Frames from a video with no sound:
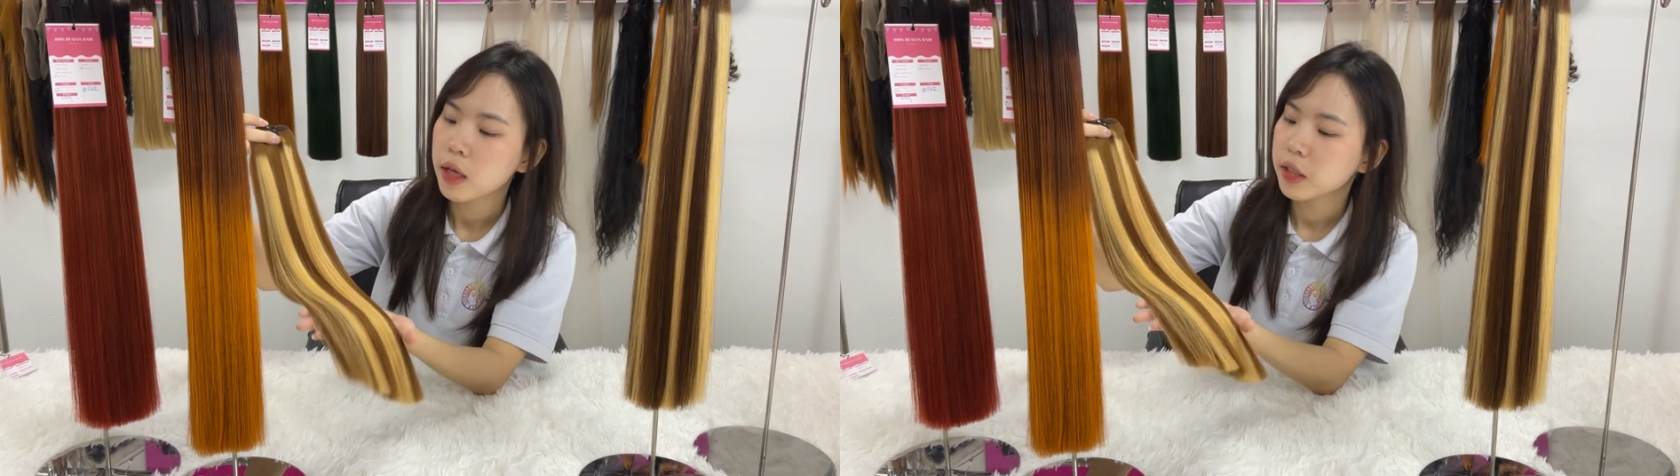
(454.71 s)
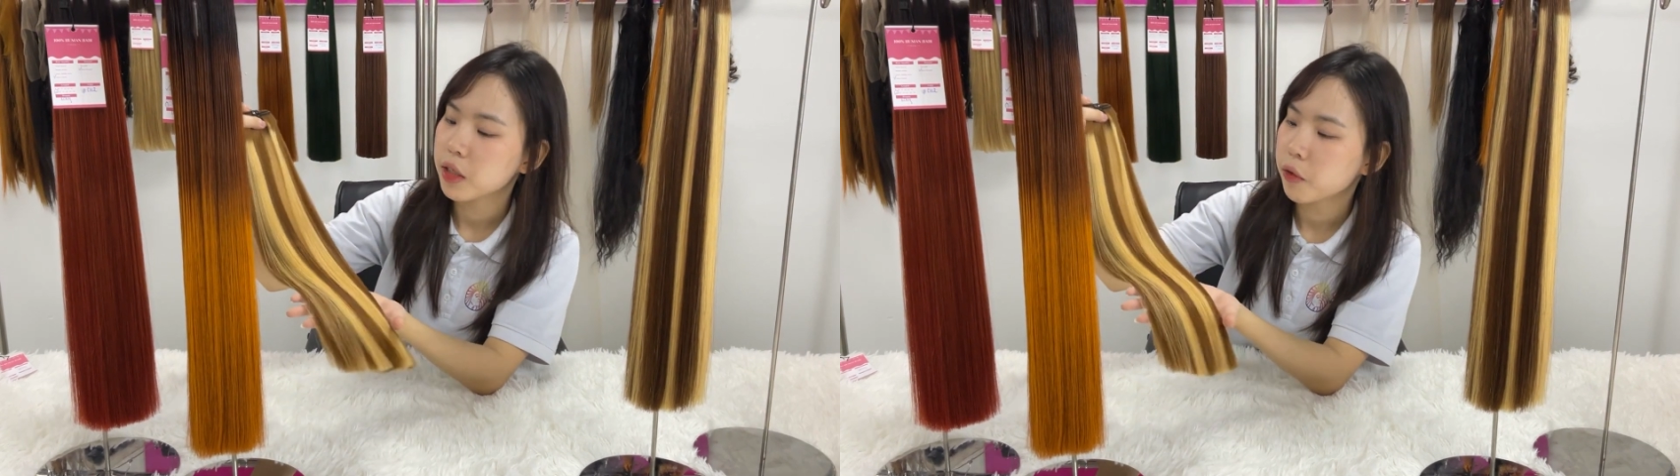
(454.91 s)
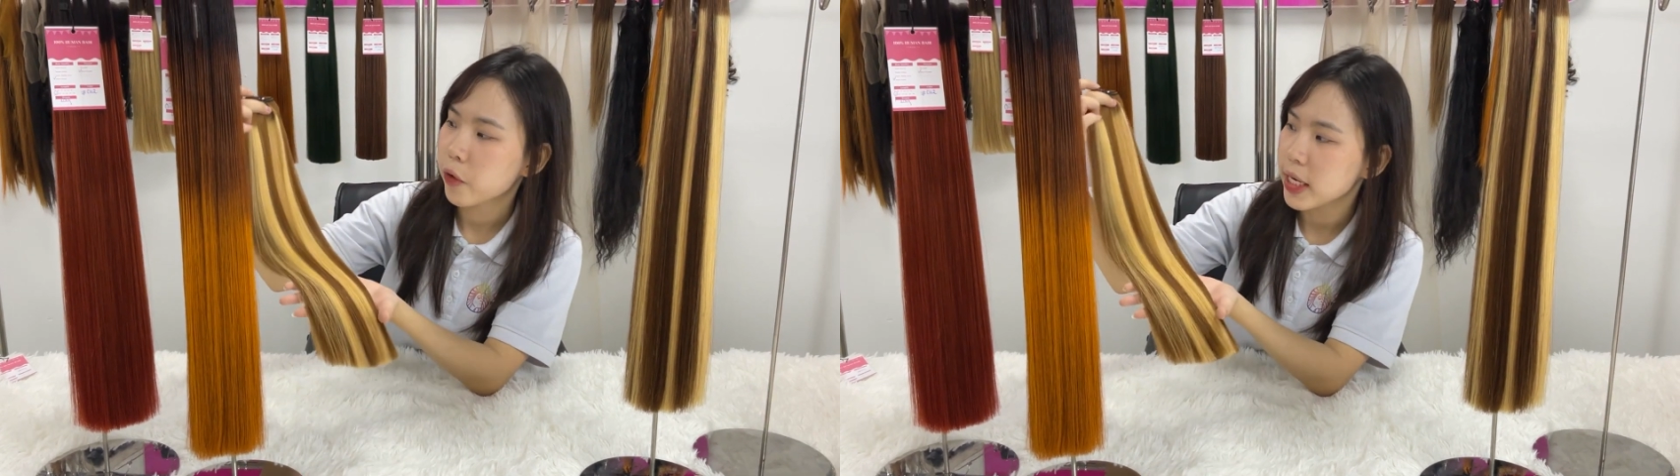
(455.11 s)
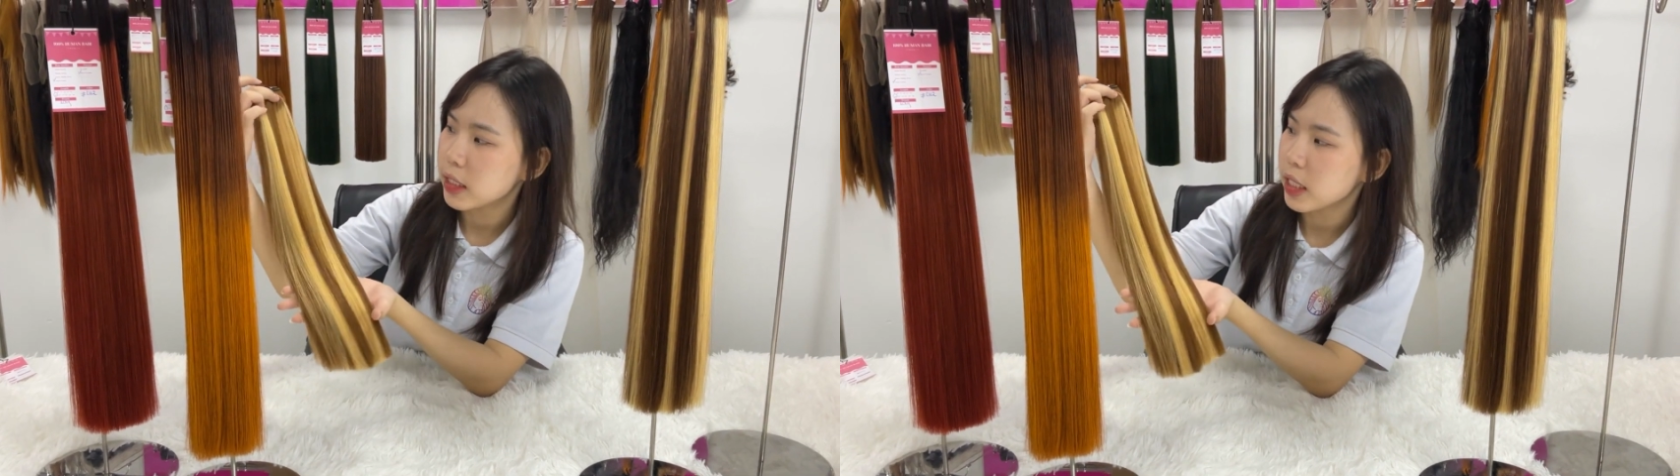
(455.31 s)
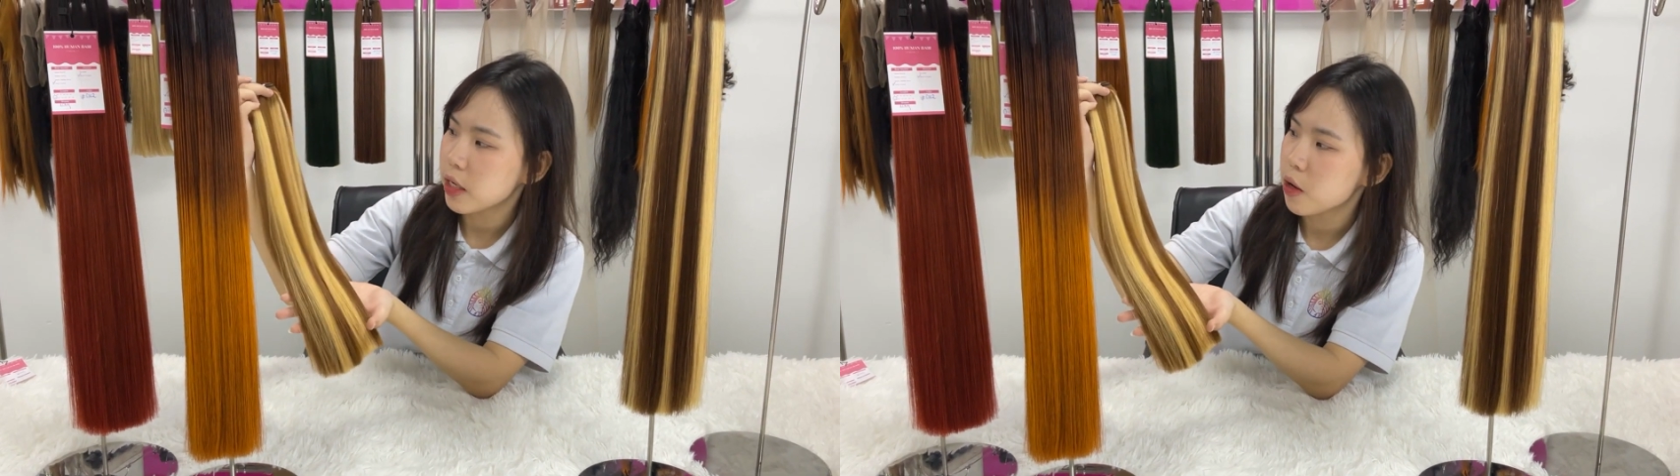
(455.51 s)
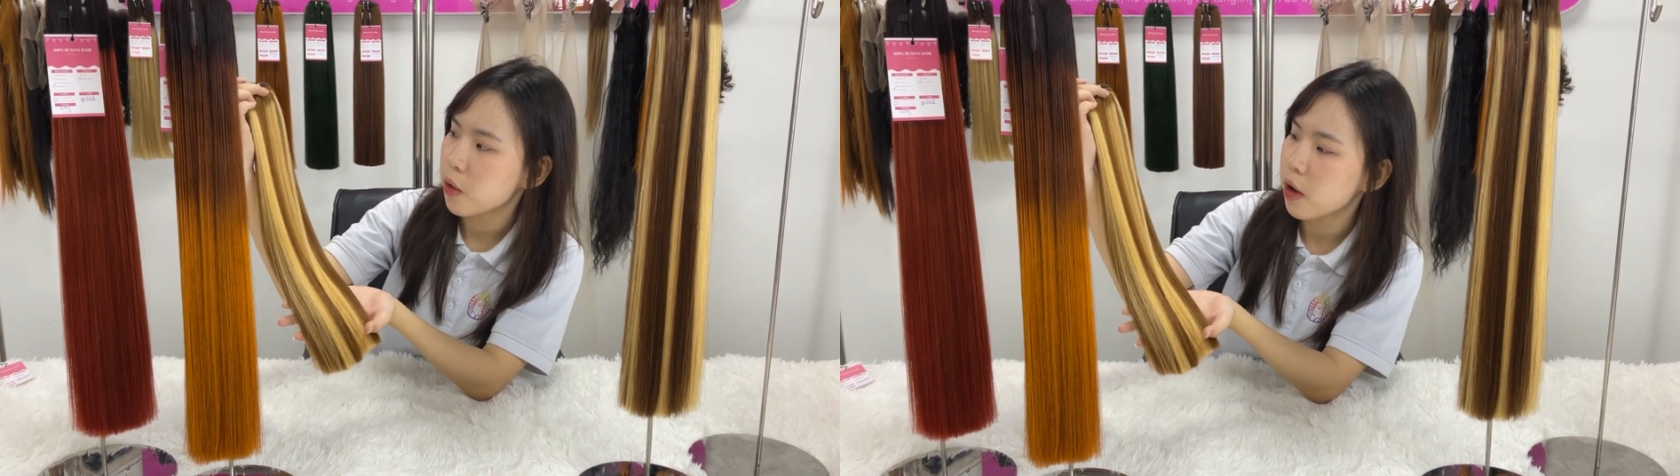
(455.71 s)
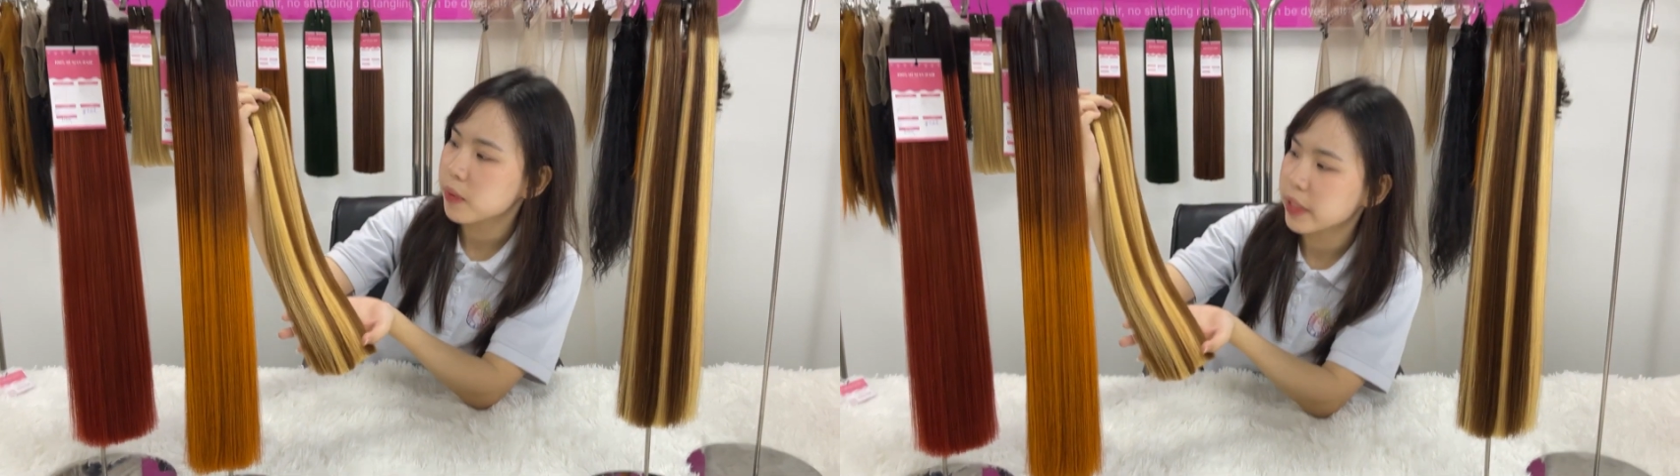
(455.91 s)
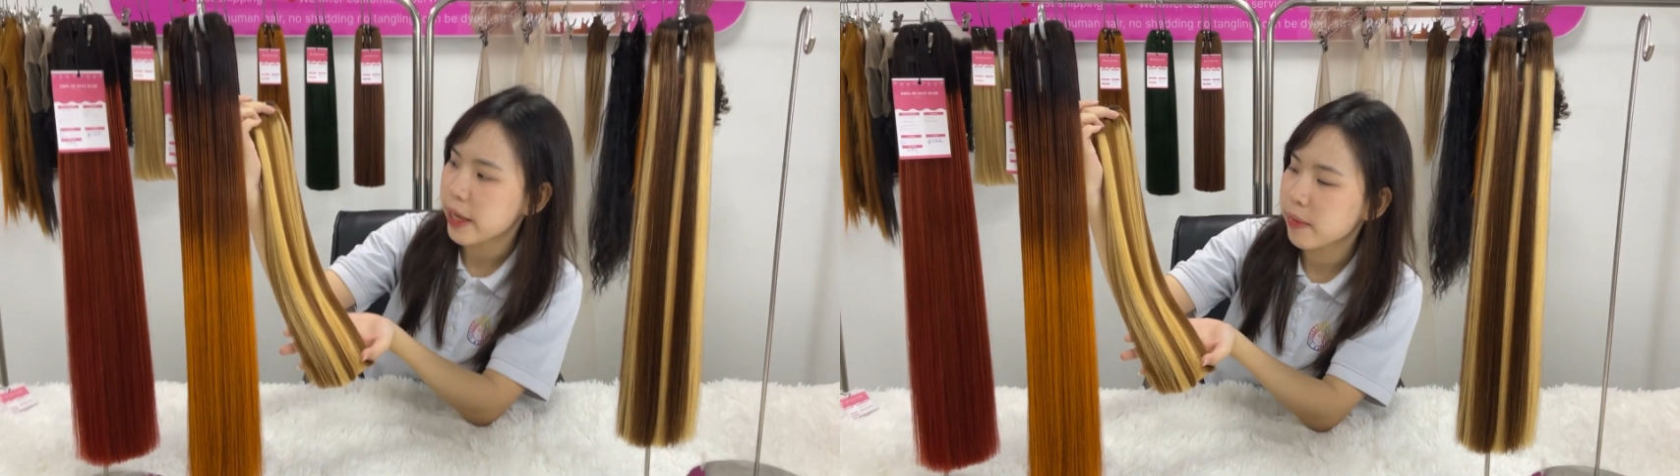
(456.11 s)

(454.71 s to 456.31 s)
The ratio of same